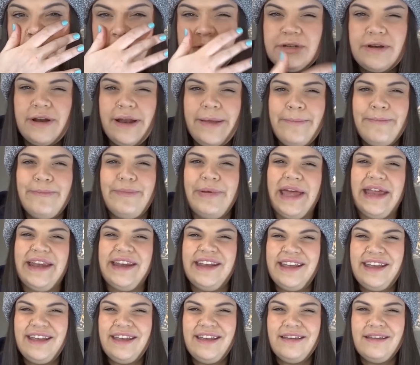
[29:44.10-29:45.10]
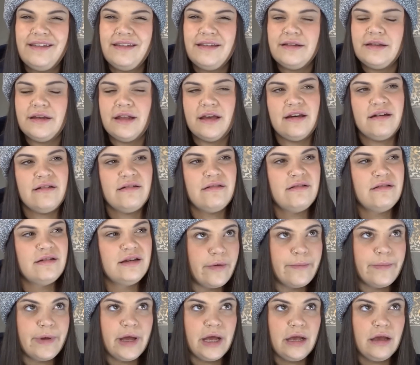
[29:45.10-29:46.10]
Is her name Betty? No.
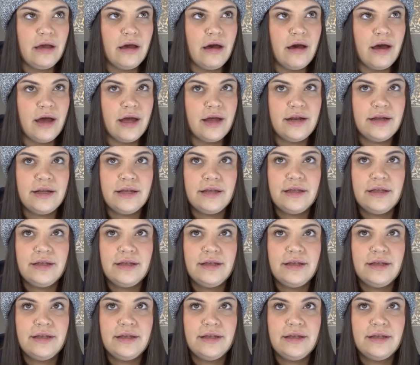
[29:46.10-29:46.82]
Oh my god.